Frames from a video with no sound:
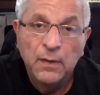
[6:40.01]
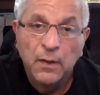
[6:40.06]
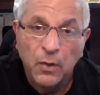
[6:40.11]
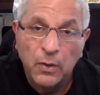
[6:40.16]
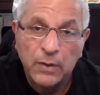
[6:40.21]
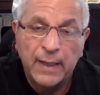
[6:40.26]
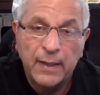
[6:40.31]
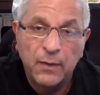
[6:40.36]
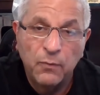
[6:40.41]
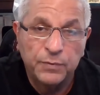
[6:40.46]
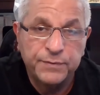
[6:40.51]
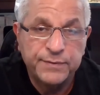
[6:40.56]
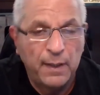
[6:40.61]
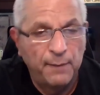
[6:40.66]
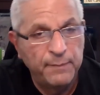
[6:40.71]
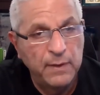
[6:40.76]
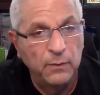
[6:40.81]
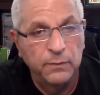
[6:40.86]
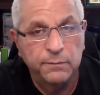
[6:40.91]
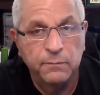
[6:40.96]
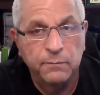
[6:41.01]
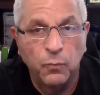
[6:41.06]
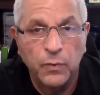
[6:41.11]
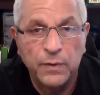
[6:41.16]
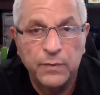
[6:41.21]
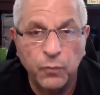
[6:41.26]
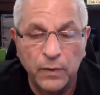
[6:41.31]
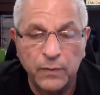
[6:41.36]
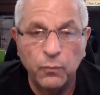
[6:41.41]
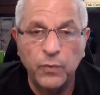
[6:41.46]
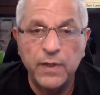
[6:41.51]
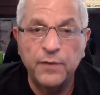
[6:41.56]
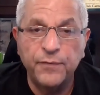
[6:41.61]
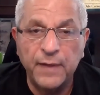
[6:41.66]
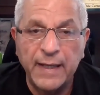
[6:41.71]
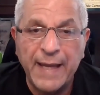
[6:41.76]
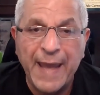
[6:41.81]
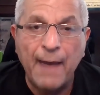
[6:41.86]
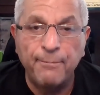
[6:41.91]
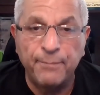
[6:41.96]
okay, well, tell me what, what, what do you
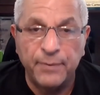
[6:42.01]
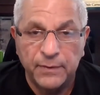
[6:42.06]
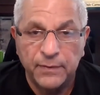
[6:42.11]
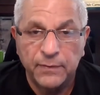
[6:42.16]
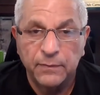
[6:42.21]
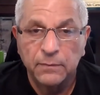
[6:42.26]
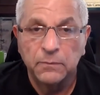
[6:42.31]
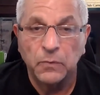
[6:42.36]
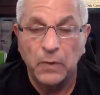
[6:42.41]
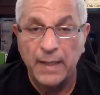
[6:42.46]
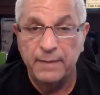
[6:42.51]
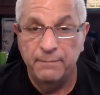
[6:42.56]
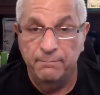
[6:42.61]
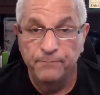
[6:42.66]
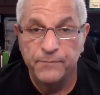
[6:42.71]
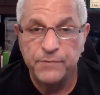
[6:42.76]
think happened, right?